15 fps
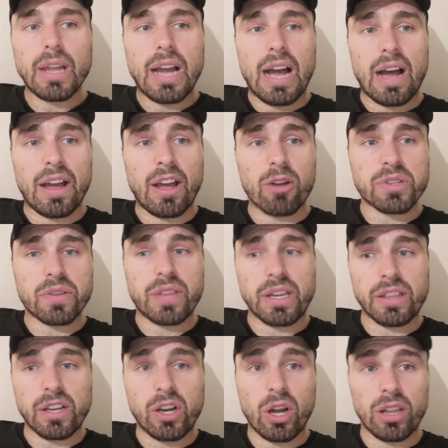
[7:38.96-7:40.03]
I also think
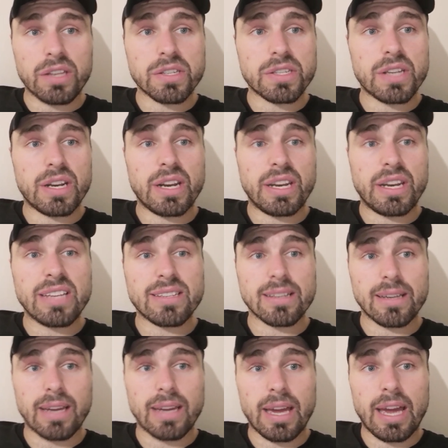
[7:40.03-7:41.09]
that Collins had a
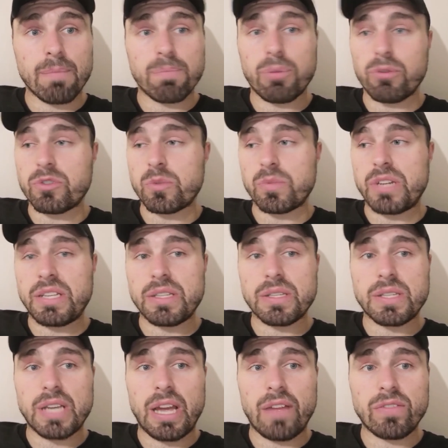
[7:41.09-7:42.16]
decent game, pulled some decent
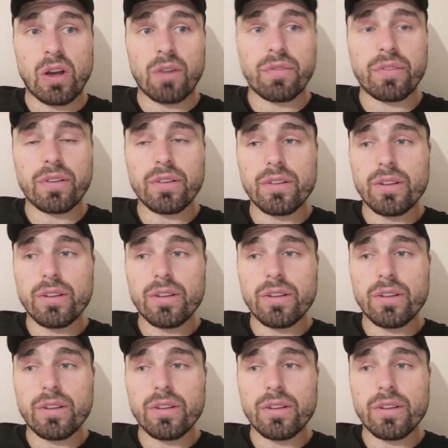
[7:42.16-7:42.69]
saves off.